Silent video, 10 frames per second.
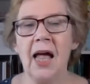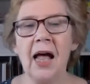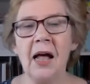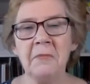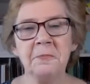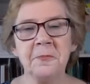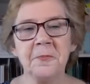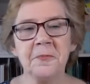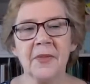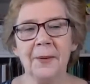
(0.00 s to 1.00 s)
Um,
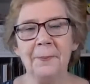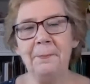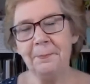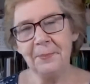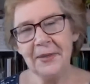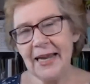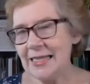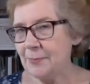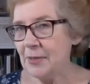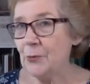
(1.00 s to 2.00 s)
but it
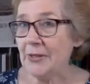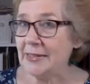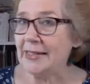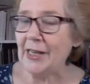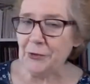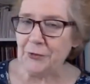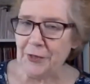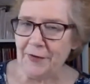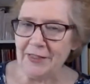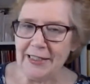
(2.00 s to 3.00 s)
has been well sat on
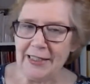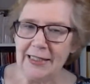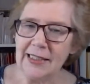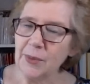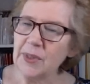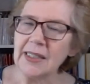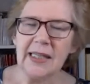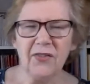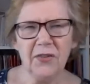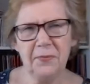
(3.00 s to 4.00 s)
over the years, so it
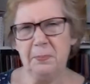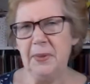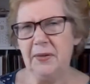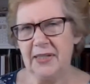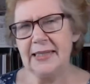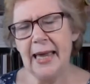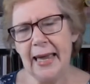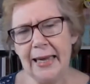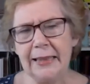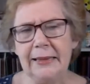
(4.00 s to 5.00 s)
does have a bit of a
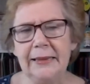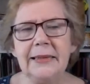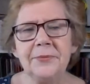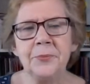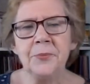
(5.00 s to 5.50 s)
sag in it.